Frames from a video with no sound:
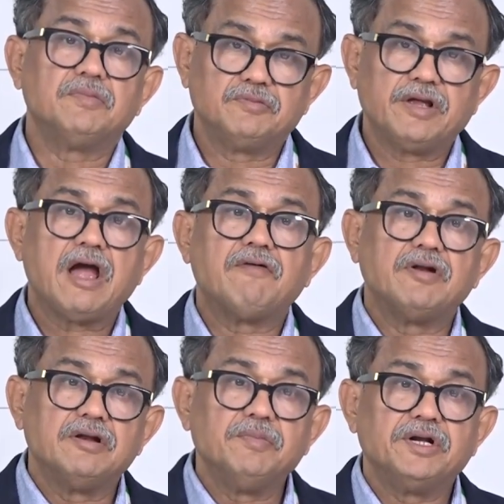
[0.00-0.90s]
They have
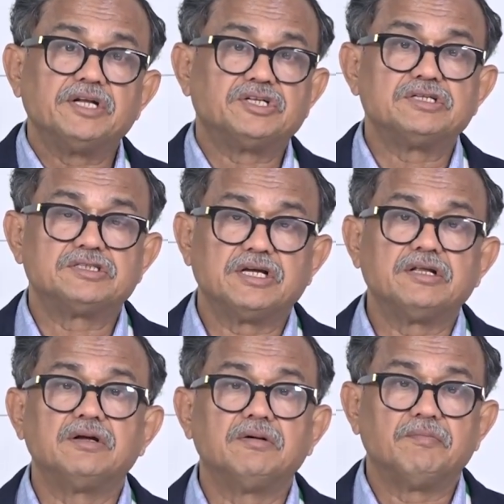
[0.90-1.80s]
limitations
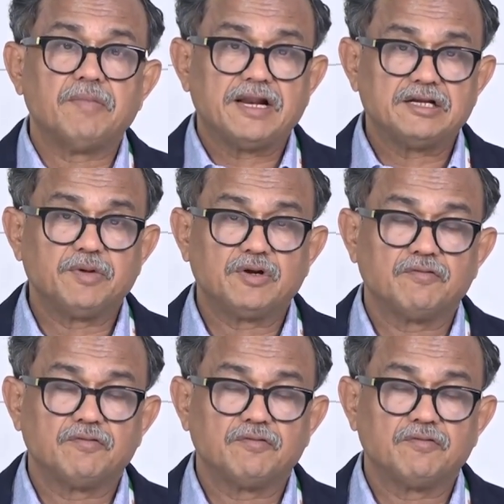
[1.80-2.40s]
in the management